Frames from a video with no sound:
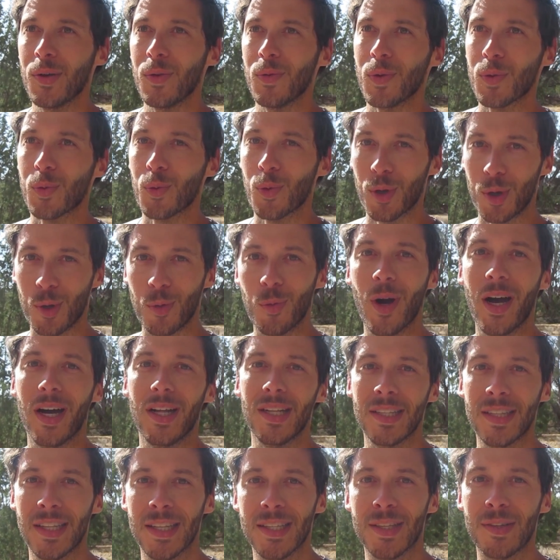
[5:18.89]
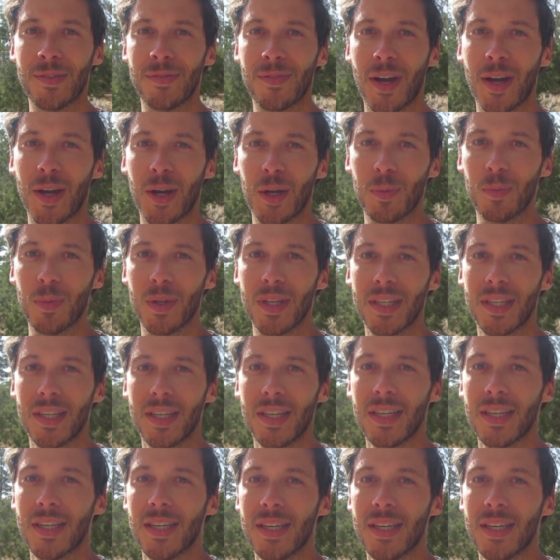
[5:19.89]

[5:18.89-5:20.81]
work well in this environment.